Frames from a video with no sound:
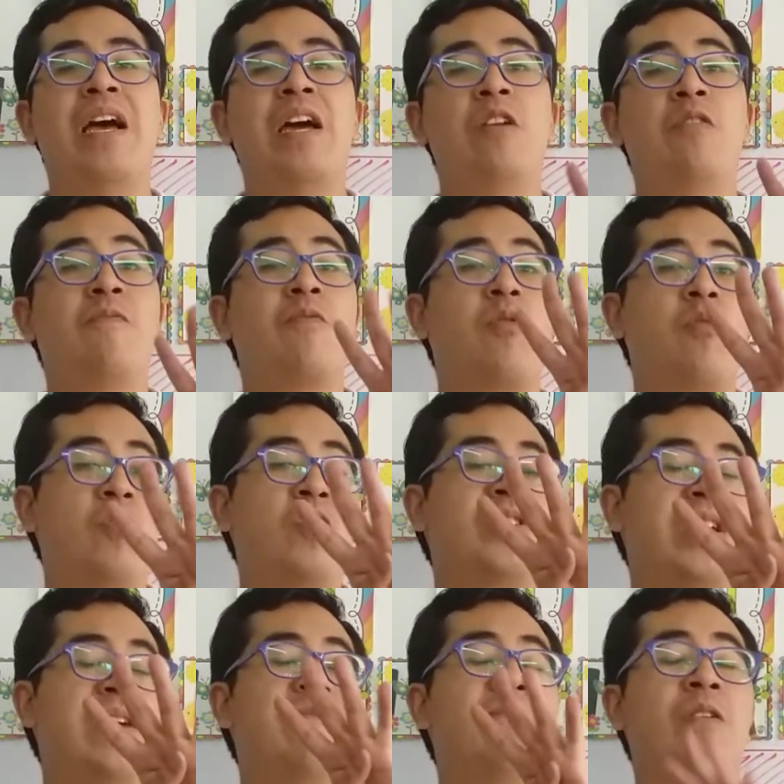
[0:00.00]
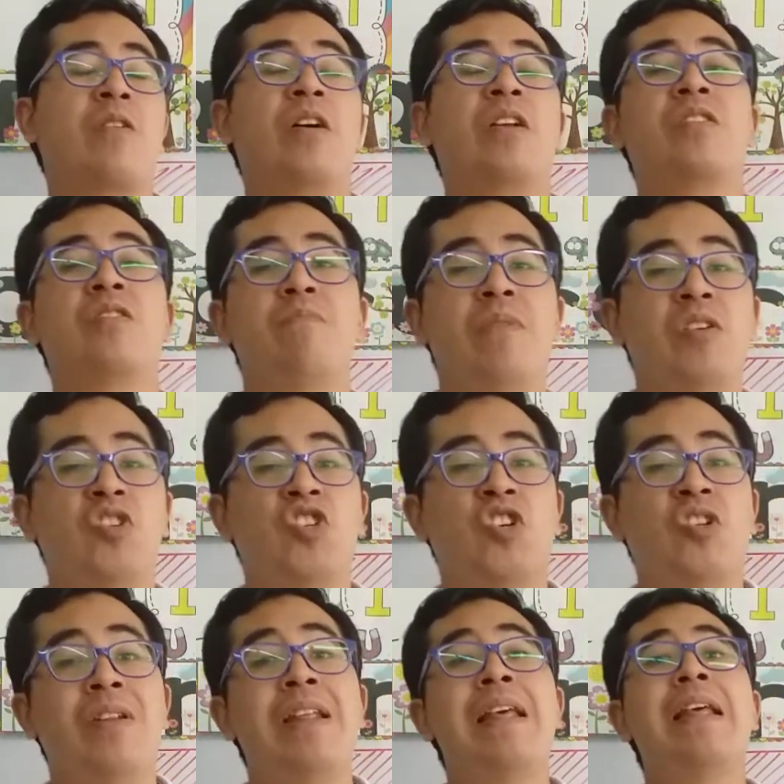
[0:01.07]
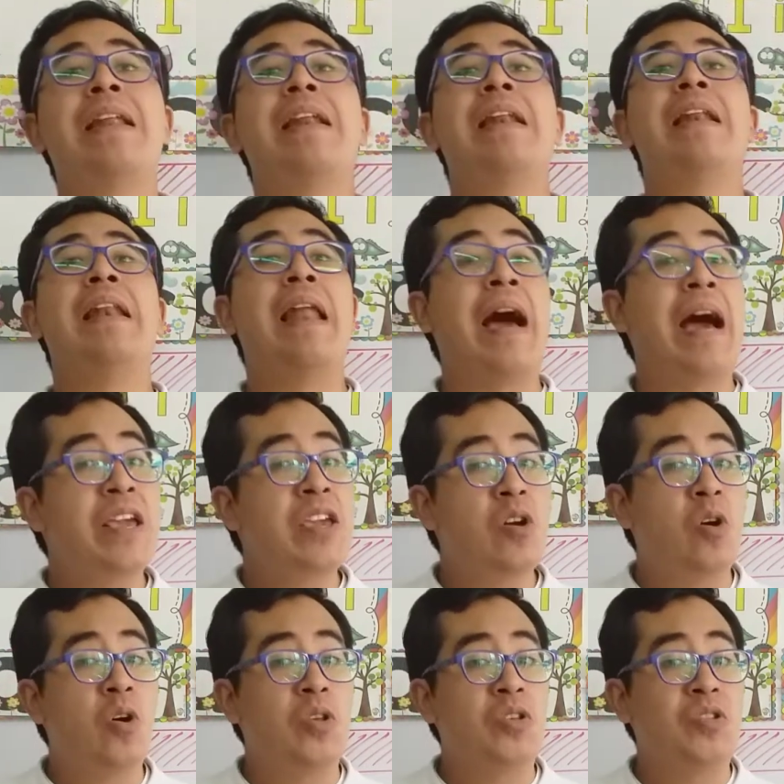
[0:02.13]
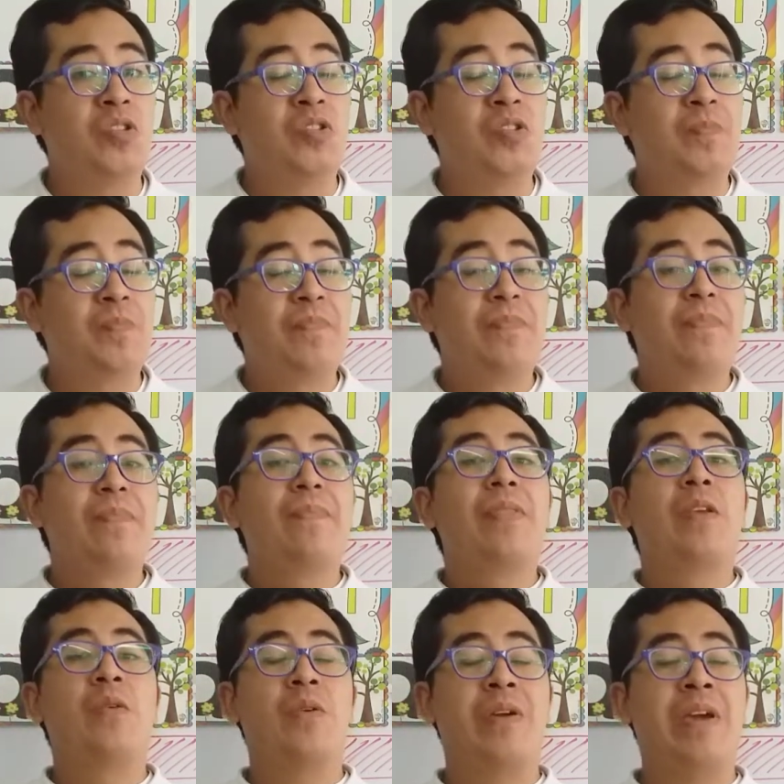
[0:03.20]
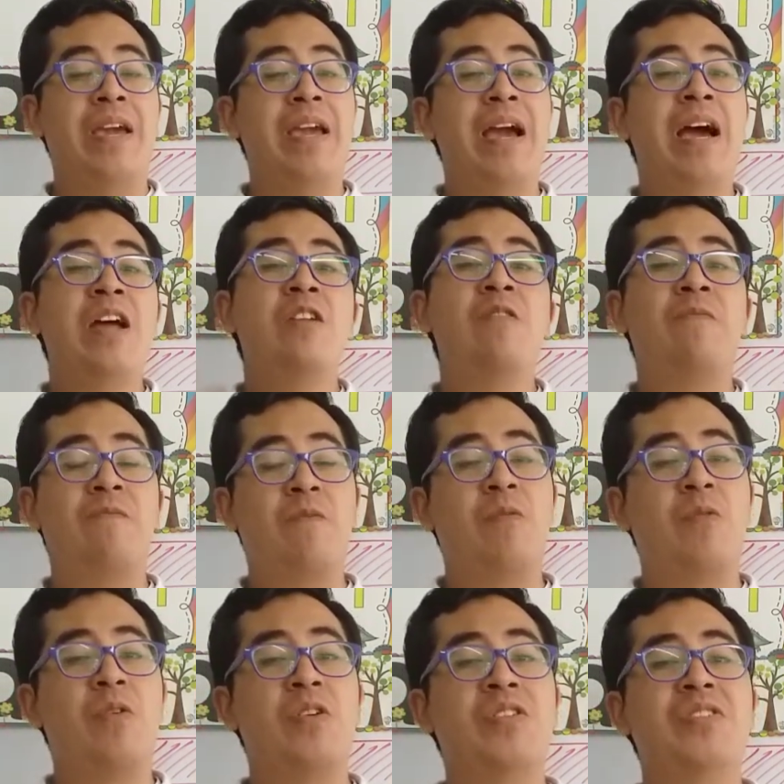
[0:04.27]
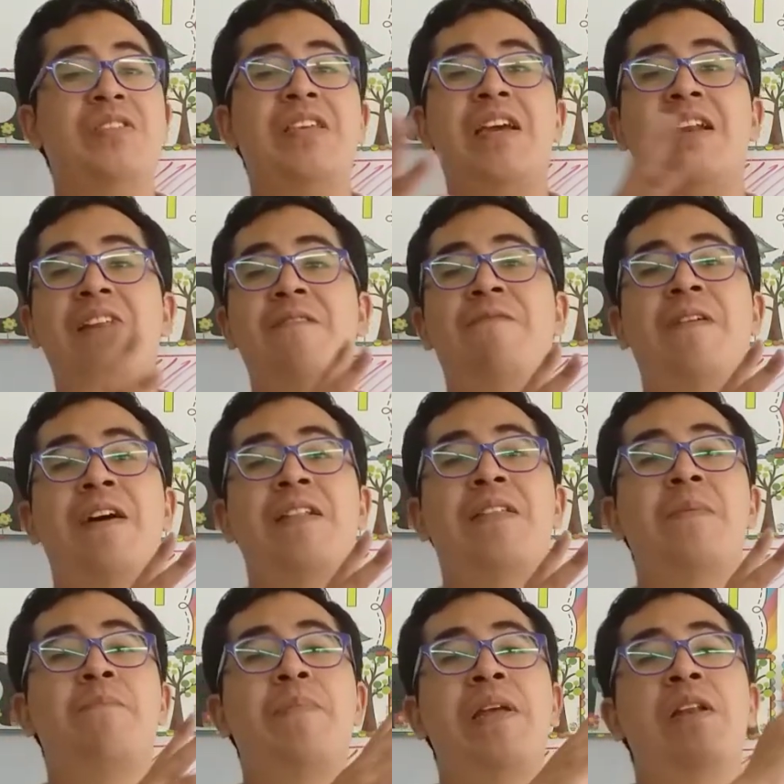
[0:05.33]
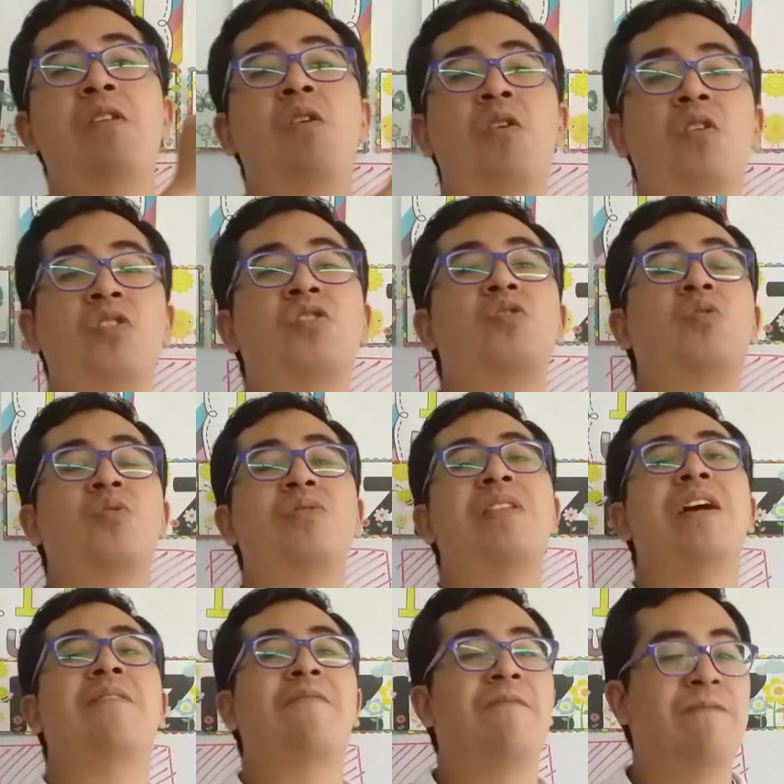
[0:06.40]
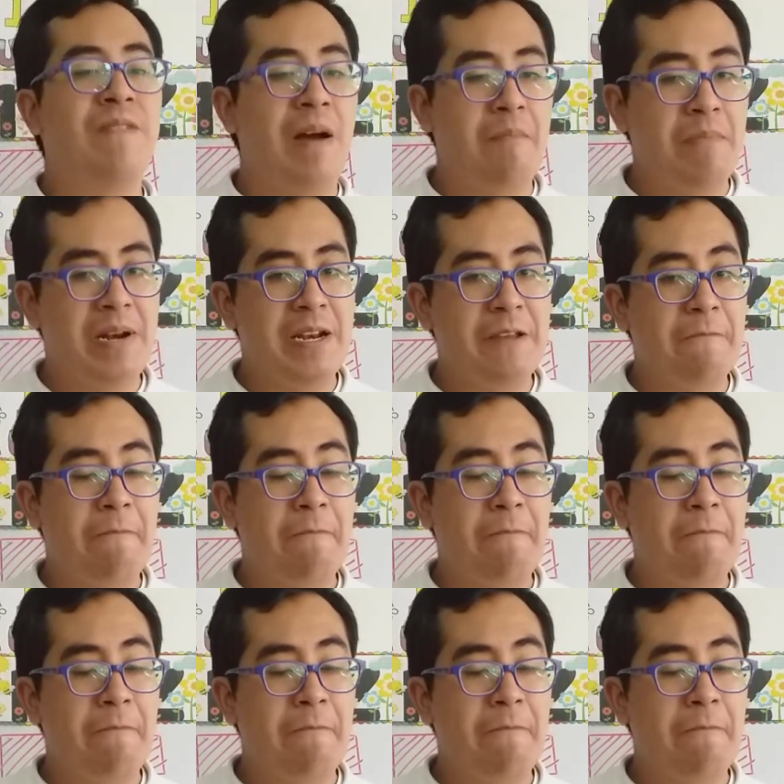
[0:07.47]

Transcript: And of course, I forgot to mention lions. Okay, and of course, the elephant belongs to that family.